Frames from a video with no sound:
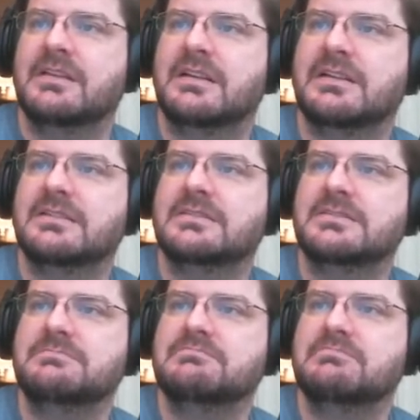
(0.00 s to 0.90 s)

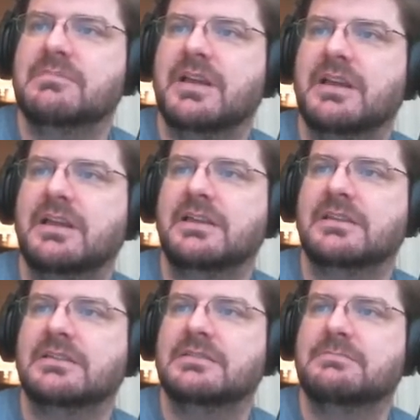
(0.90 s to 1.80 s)

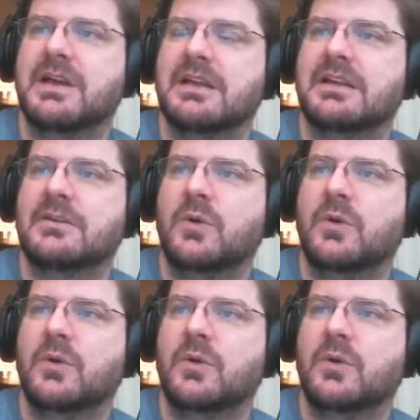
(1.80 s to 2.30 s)
And my